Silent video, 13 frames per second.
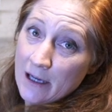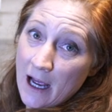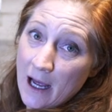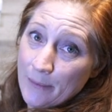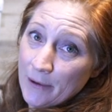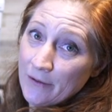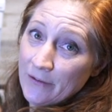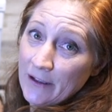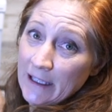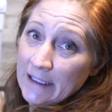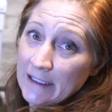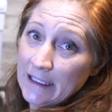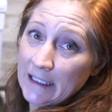top of
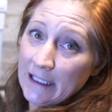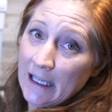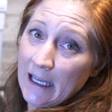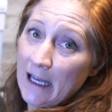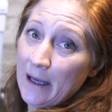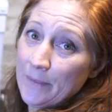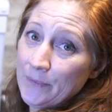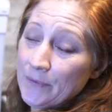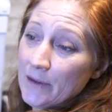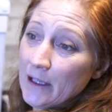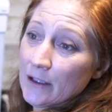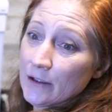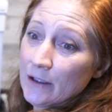the um,
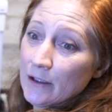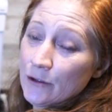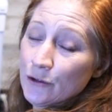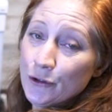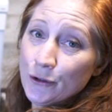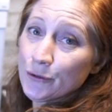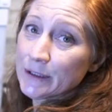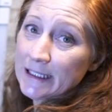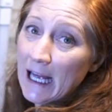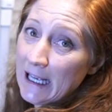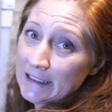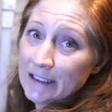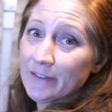true
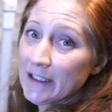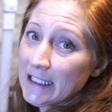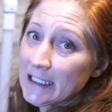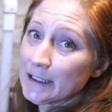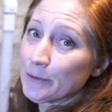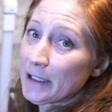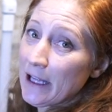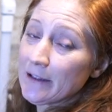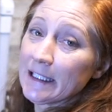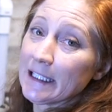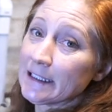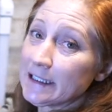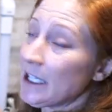size of these without
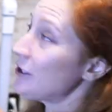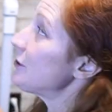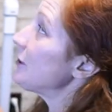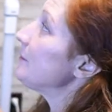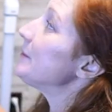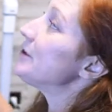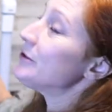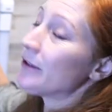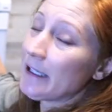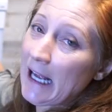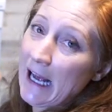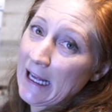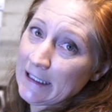the extension, but you
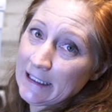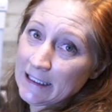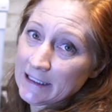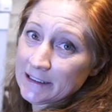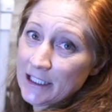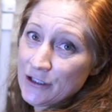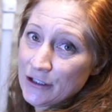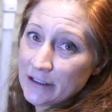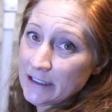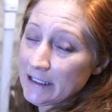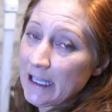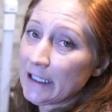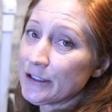can add an extension
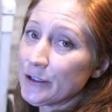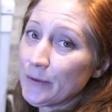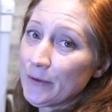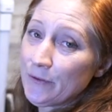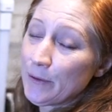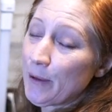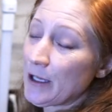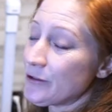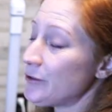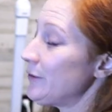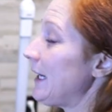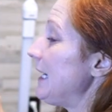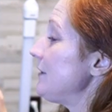to that too if you bought
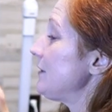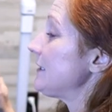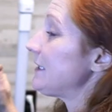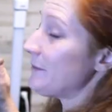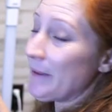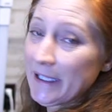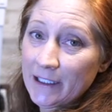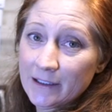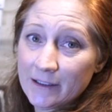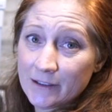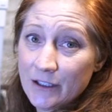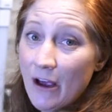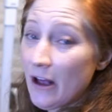two cages to make it a
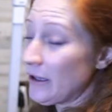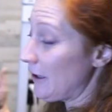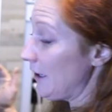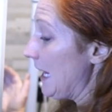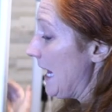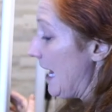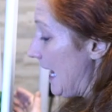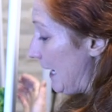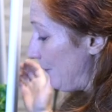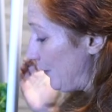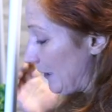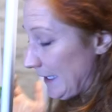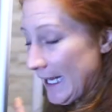little taller.
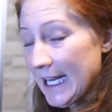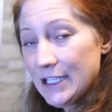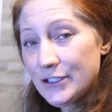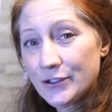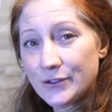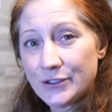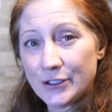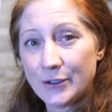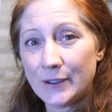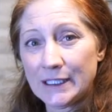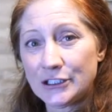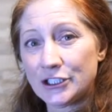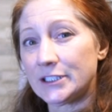And what a cage will do
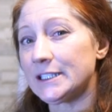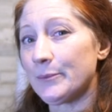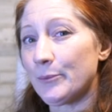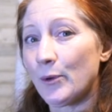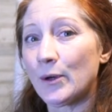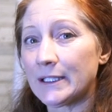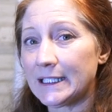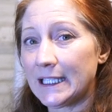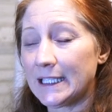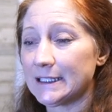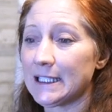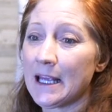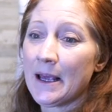is just support
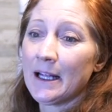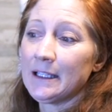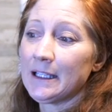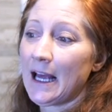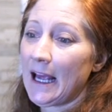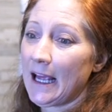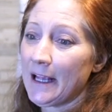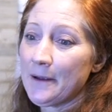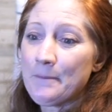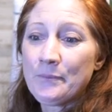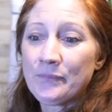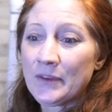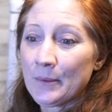things like
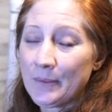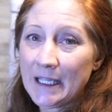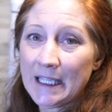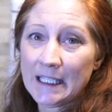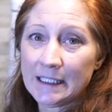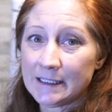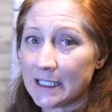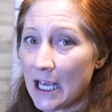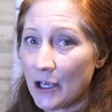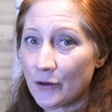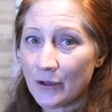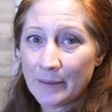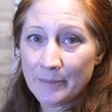peas,
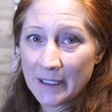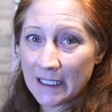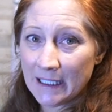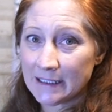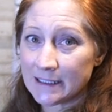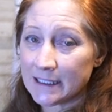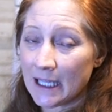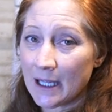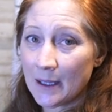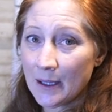green beans,